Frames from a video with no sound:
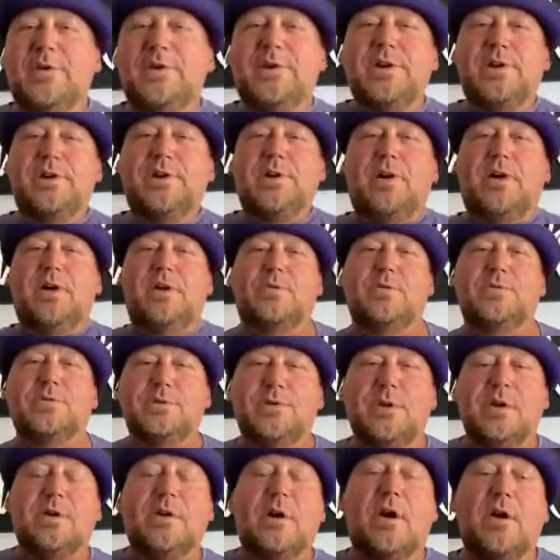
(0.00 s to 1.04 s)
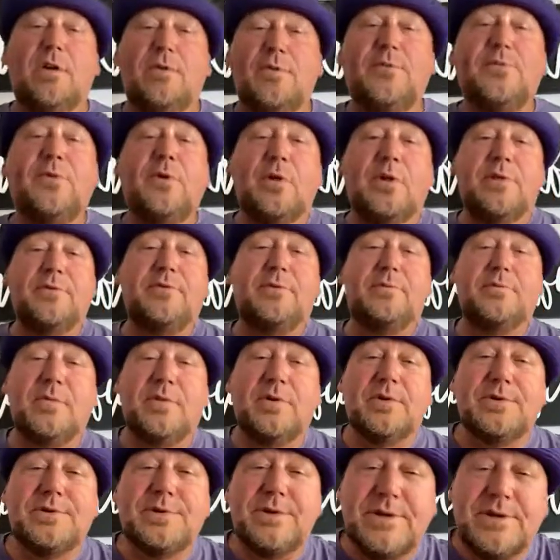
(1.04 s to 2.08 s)
the cart? Was the cart full of them
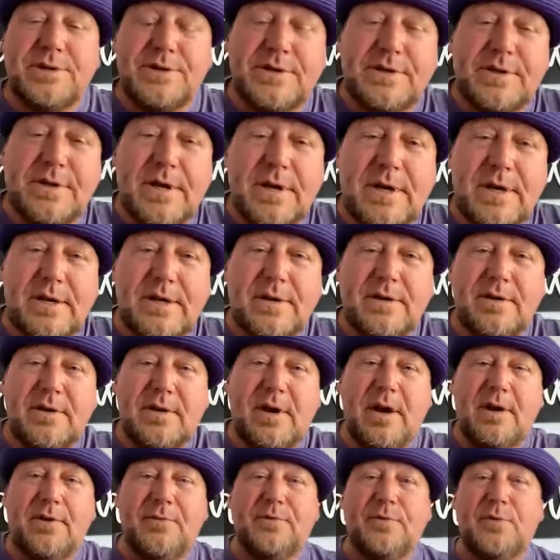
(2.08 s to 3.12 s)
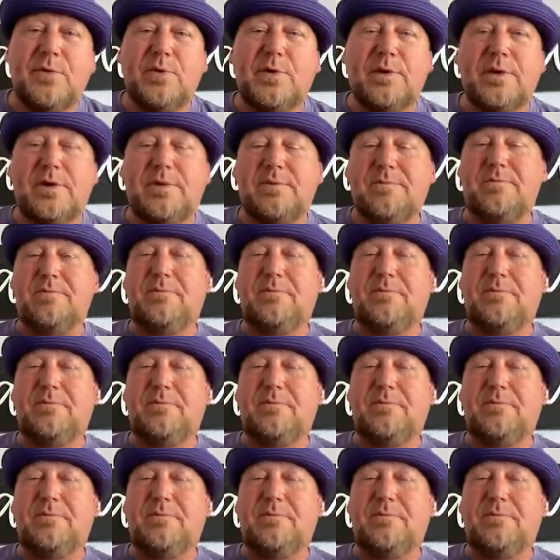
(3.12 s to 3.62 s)
or just uh had a few in there?